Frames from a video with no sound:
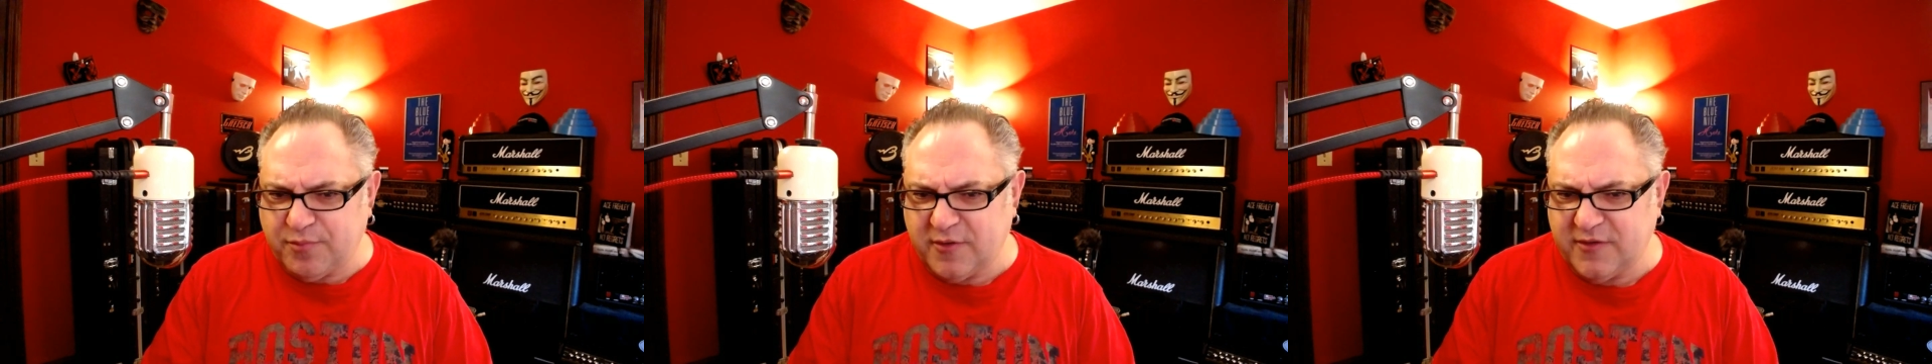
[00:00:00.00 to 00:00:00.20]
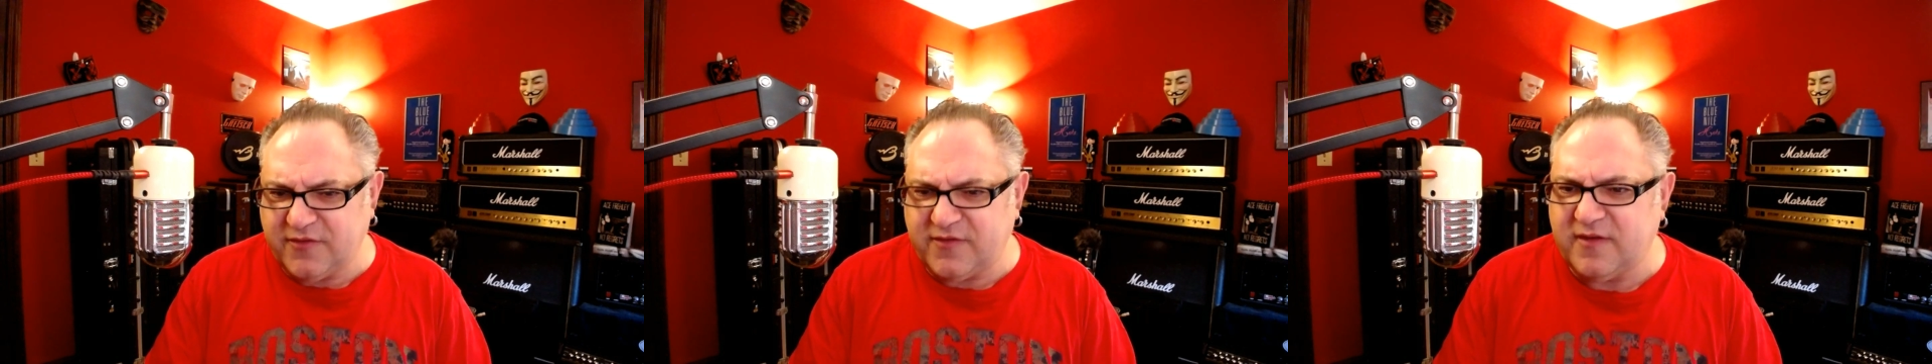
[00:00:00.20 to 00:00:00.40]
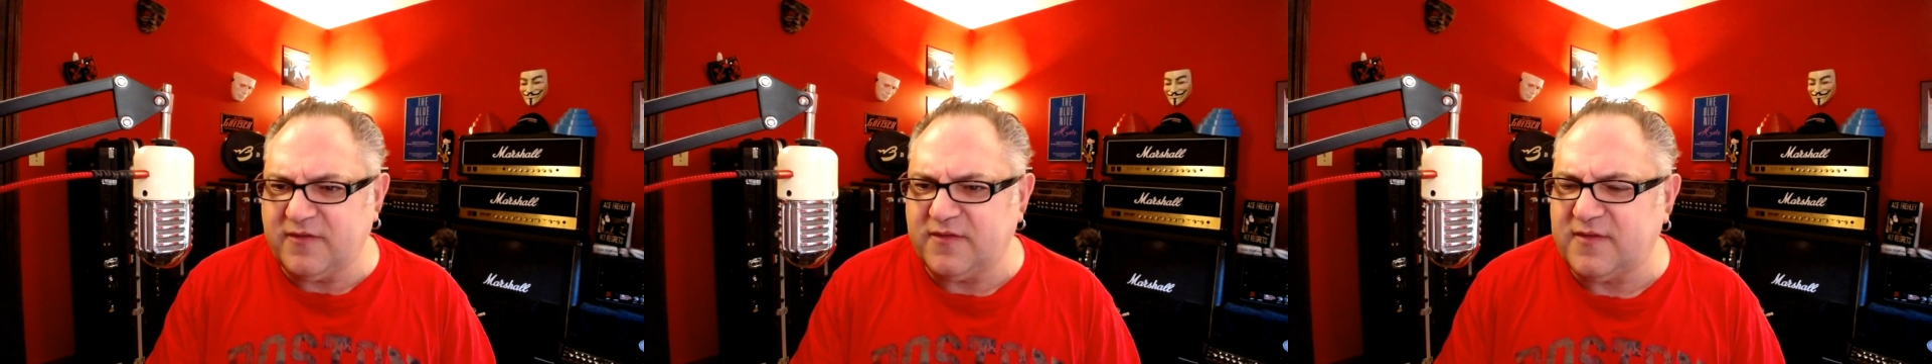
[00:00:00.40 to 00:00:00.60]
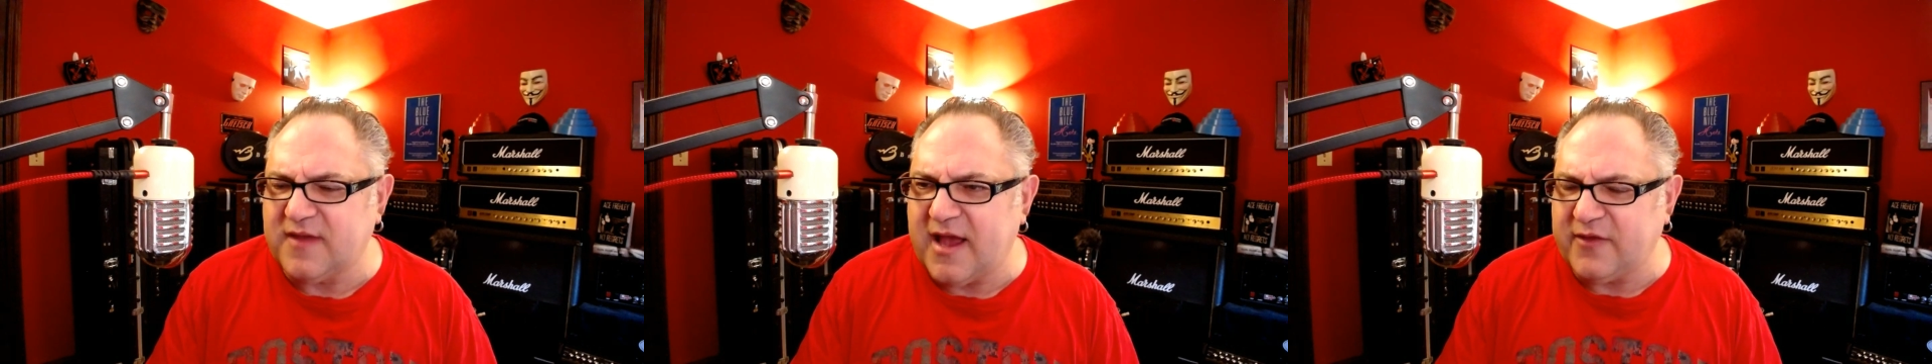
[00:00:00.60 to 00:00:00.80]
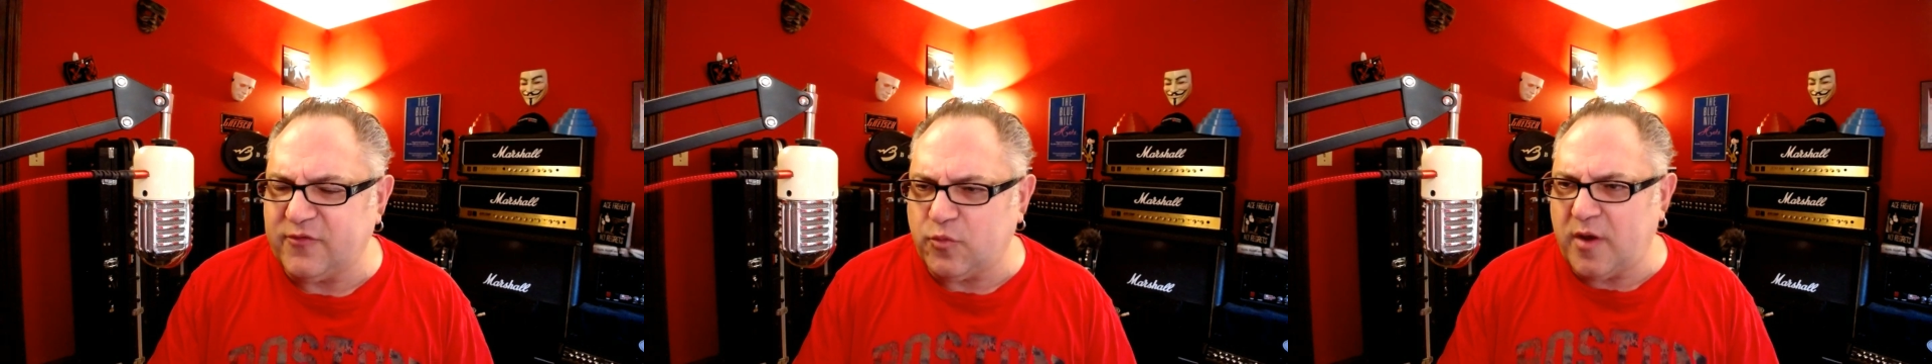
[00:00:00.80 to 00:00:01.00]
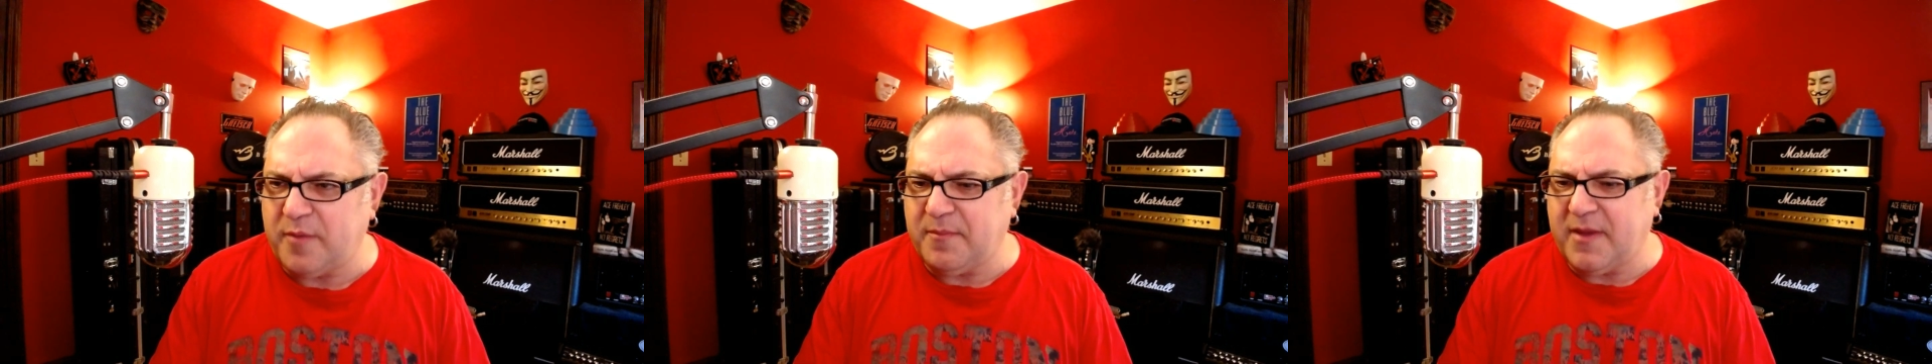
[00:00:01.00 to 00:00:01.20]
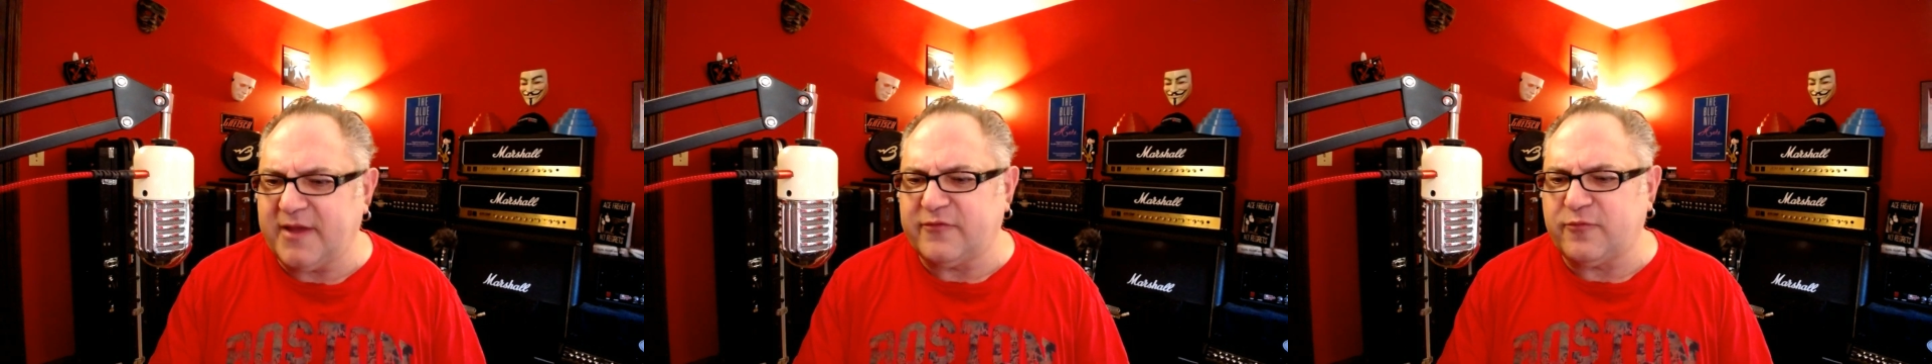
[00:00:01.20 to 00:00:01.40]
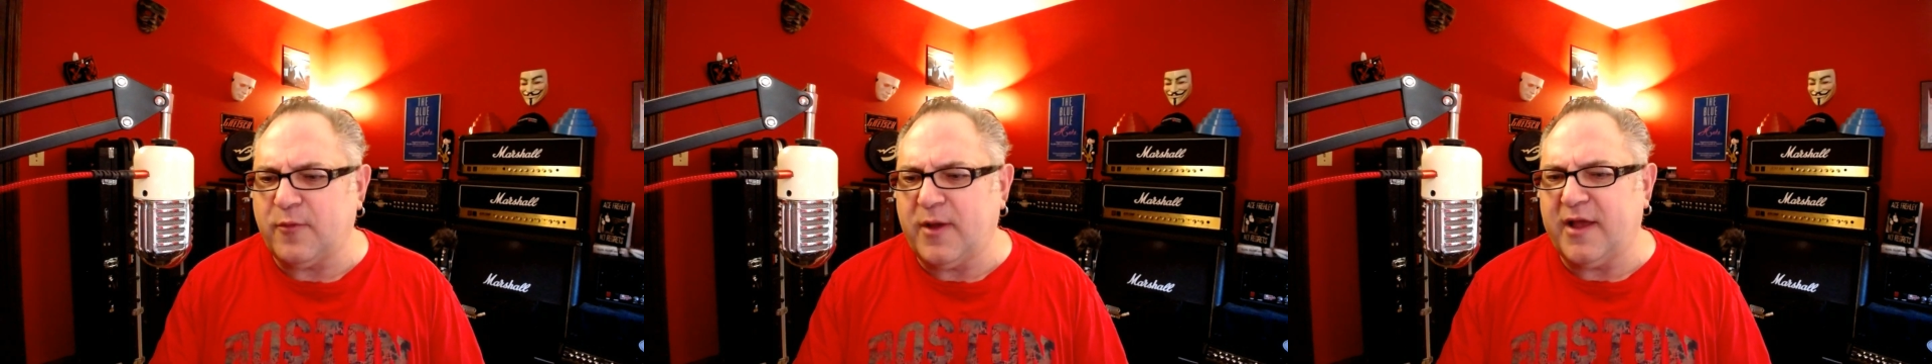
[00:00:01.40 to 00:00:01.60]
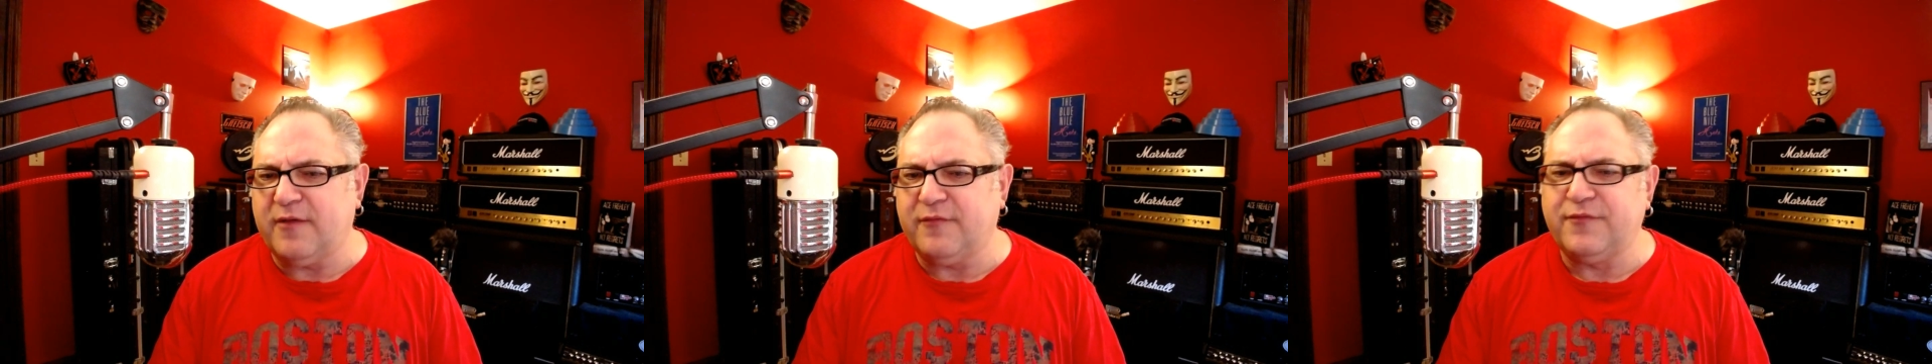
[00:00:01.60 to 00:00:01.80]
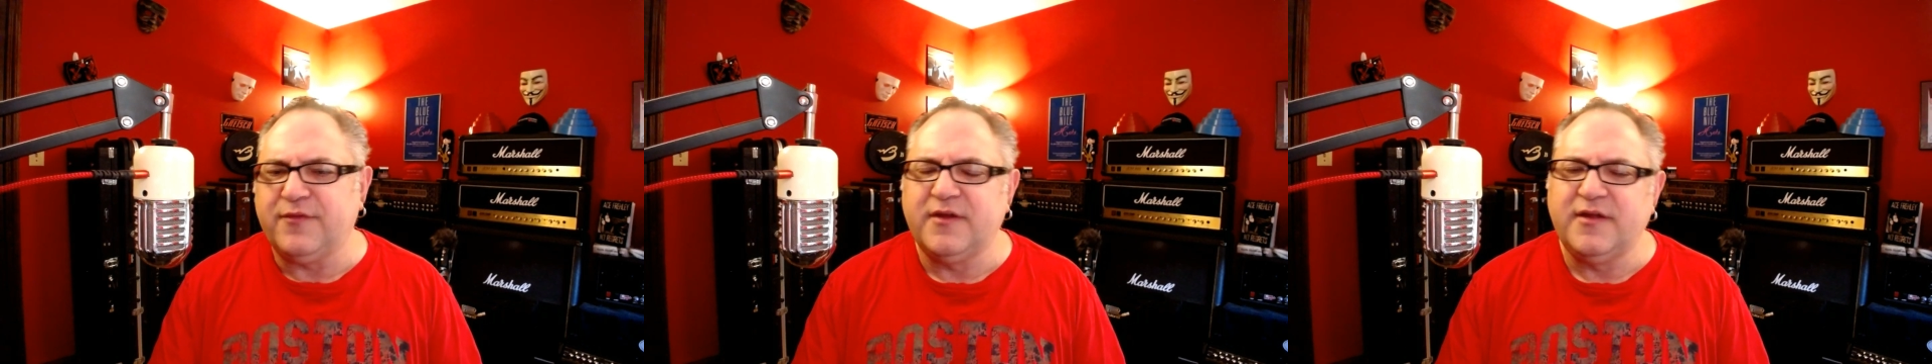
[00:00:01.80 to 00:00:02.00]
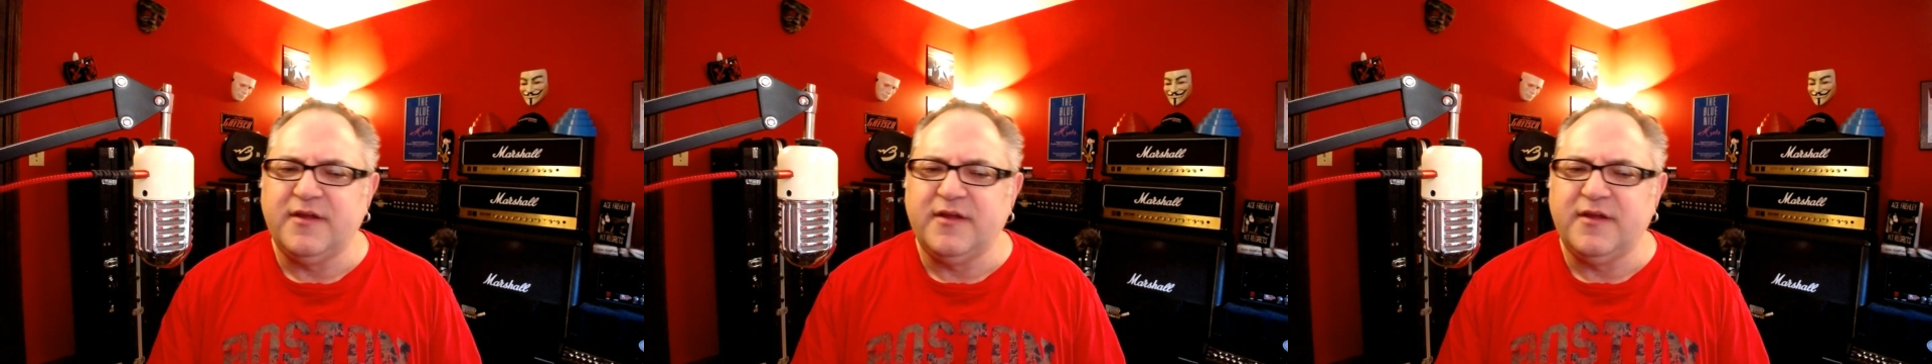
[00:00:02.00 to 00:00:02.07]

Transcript: Princeton size 1x12.